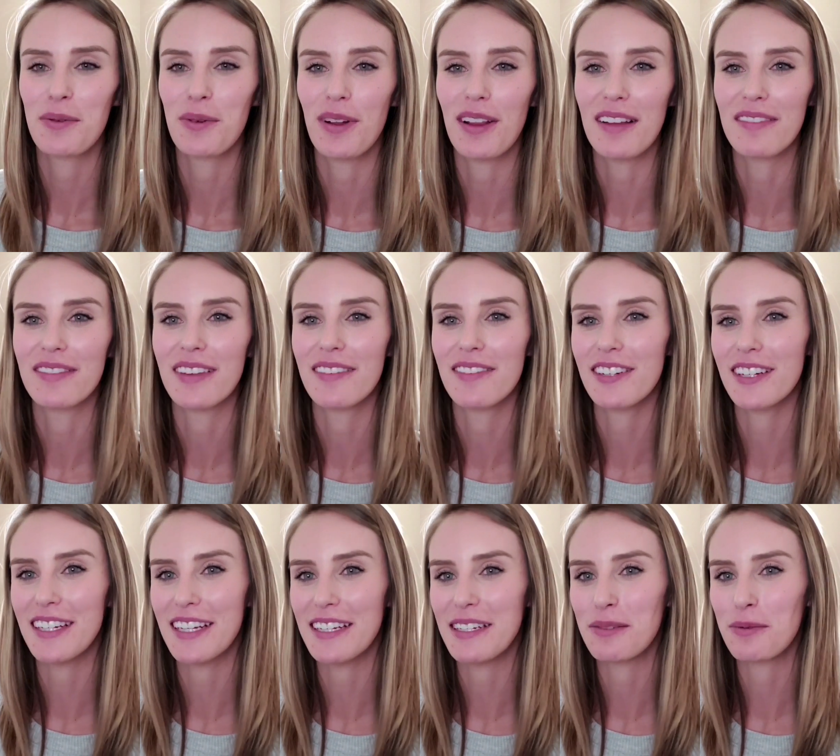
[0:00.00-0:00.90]
While I've never
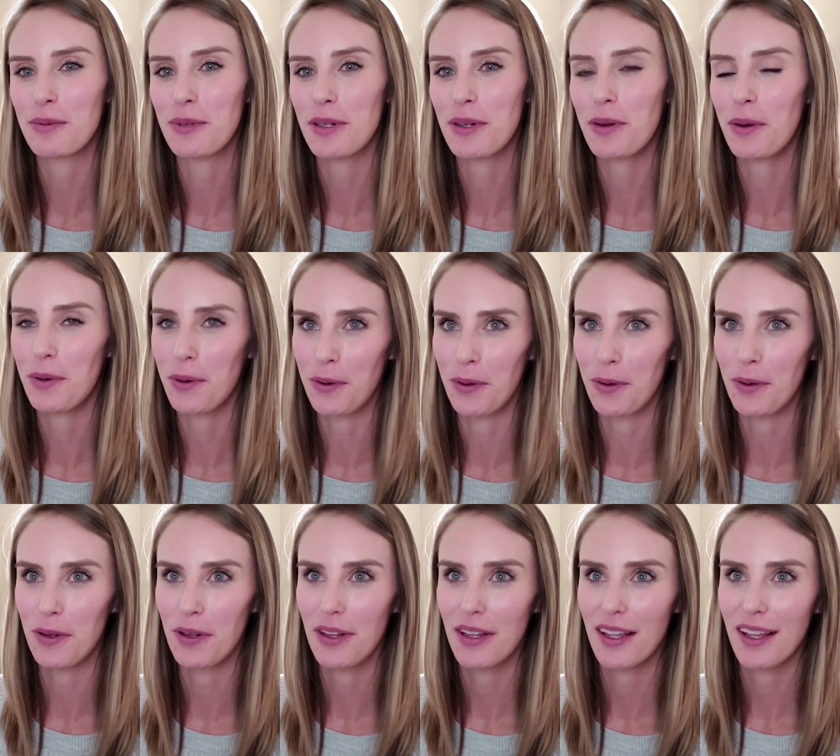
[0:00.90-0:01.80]
eaten one
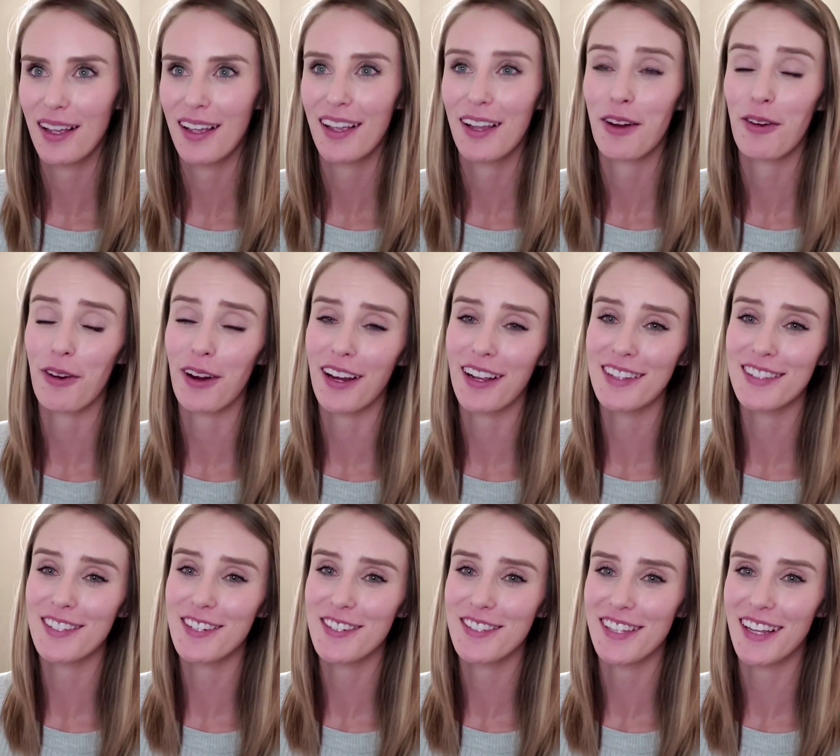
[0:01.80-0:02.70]
whole,
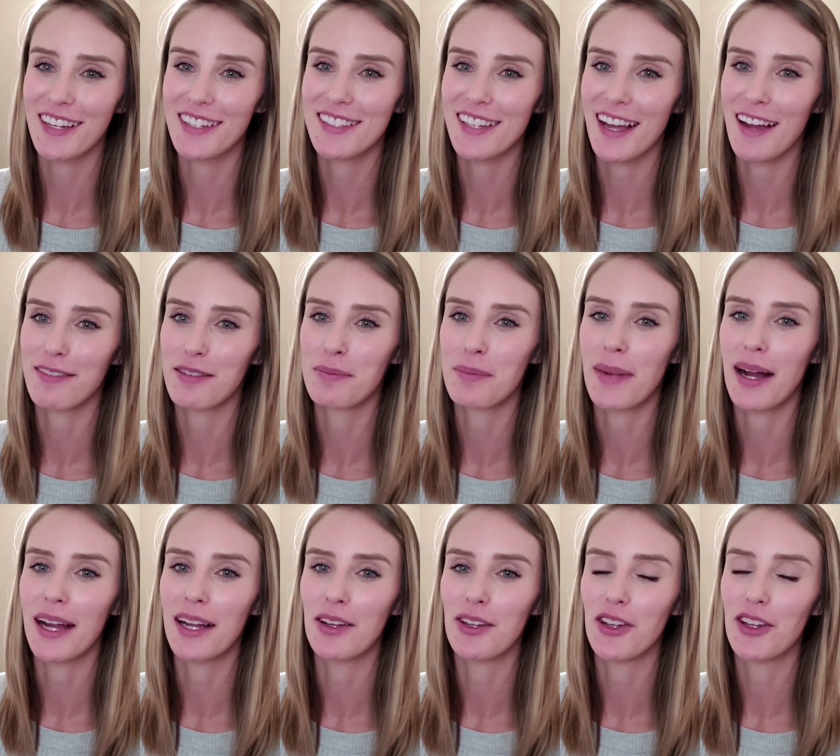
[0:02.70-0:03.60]
crickets are said to have a
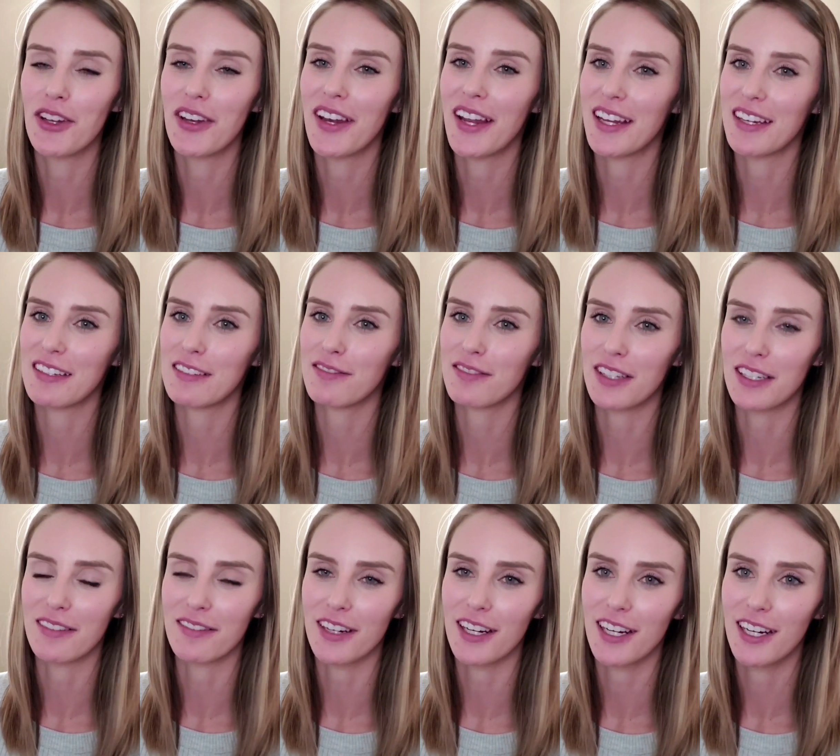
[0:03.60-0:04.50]
mild, nutty
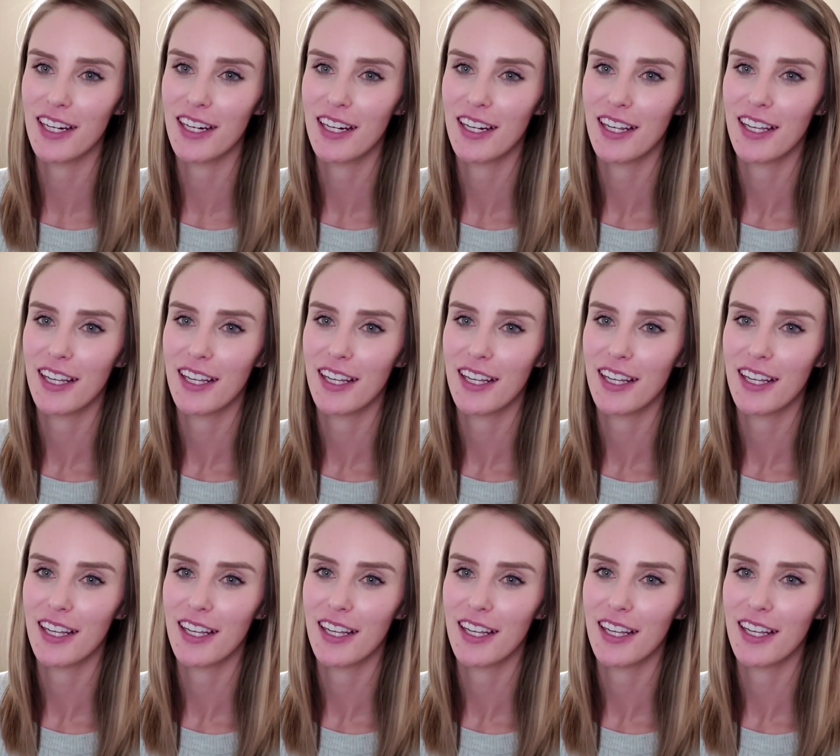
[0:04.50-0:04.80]
flavor.